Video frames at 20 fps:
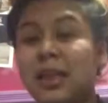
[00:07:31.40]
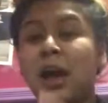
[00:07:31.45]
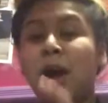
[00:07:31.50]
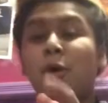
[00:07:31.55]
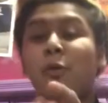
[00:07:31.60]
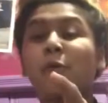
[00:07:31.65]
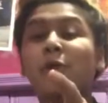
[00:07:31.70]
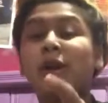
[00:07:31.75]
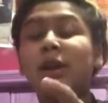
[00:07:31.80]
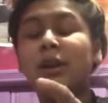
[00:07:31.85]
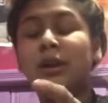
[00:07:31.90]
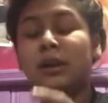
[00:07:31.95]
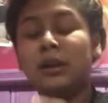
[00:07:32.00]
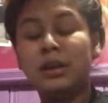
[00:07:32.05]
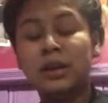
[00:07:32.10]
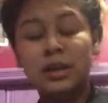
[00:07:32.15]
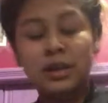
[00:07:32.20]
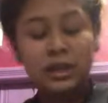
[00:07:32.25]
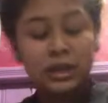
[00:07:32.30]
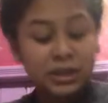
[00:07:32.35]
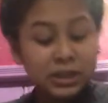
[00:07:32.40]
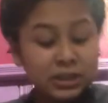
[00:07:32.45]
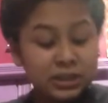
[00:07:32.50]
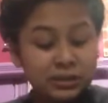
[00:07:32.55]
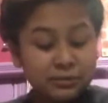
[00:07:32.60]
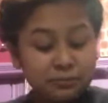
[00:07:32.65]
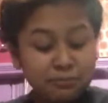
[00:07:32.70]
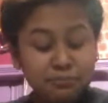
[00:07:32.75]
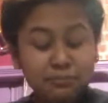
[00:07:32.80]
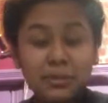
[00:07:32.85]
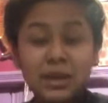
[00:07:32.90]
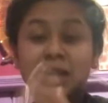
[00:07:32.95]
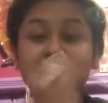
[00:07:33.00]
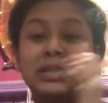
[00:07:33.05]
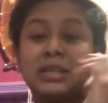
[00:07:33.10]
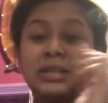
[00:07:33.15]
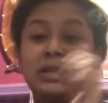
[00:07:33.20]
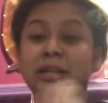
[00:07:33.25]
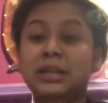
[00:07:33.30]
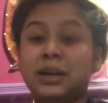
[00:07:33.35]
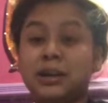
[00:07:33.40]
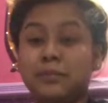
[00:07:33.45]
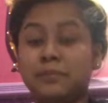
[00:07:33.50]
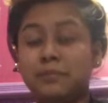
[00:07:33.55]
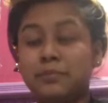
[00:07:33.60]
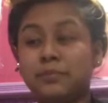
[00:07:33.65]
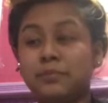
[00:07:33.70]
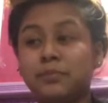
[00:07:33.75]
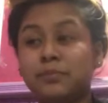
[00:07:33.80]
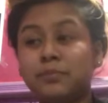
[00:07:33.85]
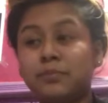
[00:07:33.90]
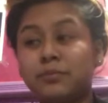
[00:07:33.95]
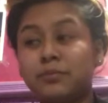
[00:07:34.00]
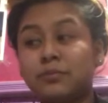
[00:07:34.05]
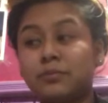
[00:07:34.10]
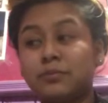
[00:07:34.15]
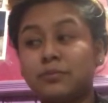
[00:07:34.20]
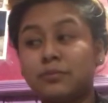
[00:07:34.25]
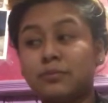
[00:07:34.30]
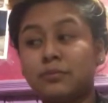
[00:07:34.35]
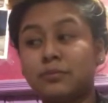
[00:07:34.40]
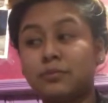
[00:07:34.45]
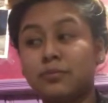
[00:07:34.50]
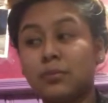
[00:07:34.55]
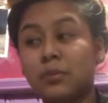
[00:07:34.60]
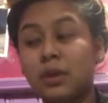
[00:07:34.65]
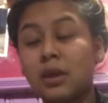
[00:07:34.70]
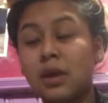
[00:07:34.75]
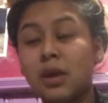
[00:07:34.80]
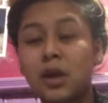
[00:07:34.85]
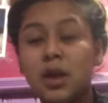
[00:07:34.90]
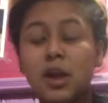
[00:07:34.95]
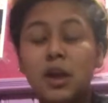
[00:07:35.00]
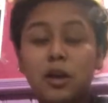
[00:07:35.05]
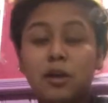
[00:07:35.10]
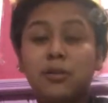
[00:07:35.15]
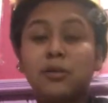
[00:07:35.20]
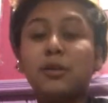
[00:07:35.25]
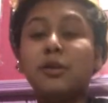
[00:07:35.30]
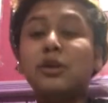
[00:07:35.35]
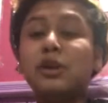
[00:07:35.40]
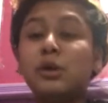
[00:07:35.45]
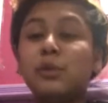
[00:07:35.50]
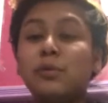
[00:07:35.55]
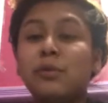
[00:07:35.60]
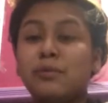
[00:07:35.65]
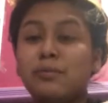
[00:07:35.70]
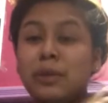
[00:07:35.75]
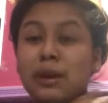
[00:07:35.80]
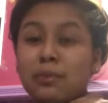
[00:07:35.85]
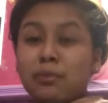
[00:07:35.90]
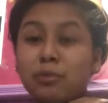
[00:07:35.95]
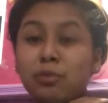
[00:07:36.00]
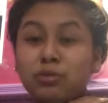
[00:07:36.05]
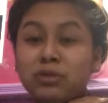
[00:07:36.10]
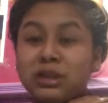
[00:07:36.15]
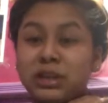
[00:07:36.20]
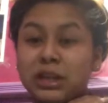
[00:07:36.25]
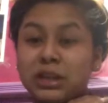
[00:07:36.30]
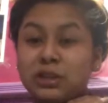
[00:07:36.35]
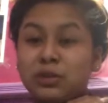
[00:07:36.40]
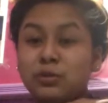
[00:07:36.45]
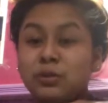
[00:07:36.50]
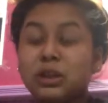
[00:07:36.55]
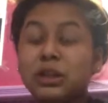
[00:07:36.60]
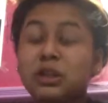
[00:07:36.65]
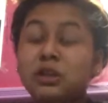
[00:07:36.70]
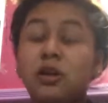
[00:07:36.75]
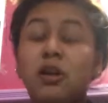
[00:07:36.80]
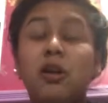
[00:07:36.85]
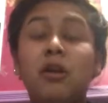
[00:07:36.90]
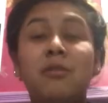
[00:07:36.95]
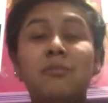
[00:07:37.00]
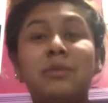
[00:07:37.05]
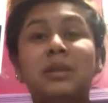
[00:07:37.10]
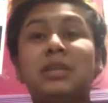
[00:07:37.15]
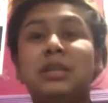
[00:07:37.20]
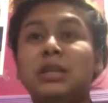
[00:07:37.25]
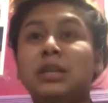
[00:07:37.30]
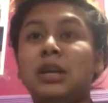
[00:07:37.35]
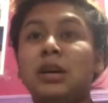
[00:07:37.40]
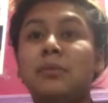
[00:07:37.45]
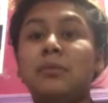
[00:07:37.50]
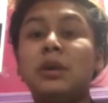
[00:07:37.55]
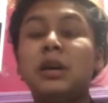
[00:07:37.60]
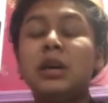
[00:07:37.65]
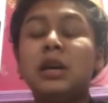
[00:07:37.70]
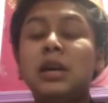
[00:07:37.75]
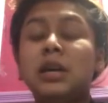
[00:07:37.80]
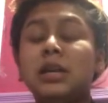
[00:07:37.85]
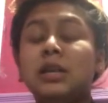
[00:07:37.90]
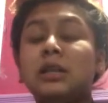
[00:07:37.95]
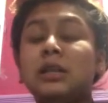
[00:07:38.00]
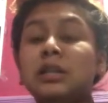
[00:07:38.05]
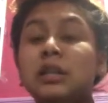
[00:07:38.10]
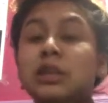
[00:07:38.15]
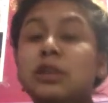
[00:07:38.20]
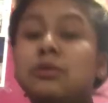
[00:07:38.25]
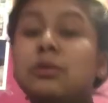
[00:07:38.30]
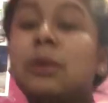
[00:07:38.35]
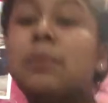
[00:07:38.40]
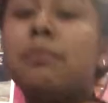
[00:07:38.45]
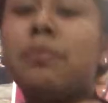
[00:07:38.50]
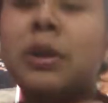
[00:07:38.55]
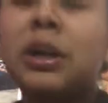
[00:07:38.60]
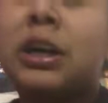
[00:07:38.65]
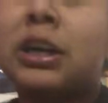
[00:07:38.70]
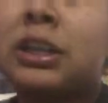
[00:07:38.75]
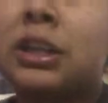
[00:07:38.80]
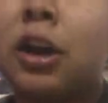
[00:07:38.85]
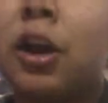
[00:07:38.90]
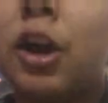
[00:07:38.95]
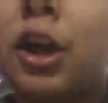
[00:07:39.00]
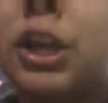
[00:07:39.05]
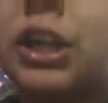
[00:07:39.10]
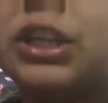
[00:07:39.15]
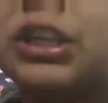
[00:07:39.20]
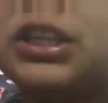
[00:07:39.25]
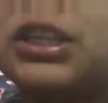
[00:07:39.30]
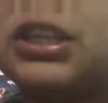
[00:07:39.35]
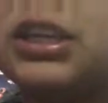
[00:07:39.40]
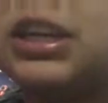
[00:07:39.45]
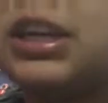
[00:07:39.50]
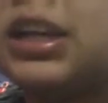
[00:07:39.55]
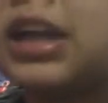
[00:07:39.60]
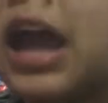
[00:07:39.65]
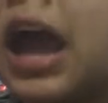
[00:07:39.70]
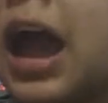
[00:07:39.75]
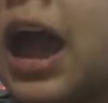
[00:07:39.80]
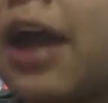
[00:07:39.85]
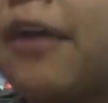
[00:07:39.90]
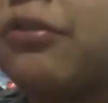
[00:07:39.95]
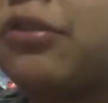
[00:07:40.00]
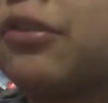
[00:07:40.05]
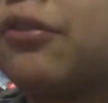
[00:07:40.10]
that one is messed up, including with my moon tattoo. It's all messed up. This one because the artist didn't have